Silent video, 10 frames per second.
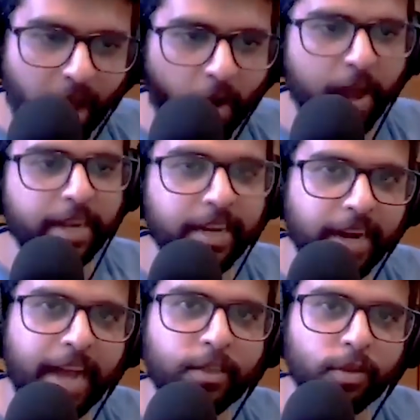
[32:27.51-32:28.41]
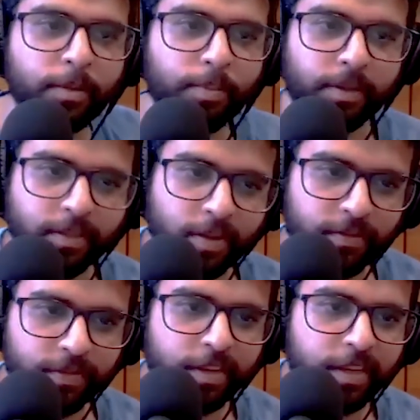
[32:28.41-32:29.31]
Now I can actually pull this
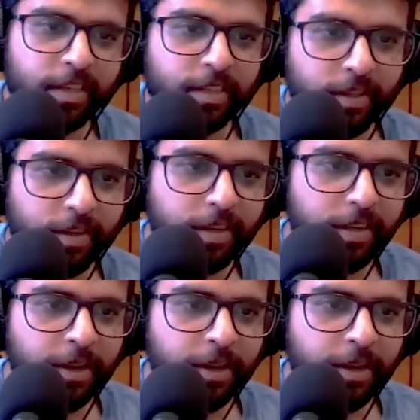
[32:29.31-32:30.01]
off, you know.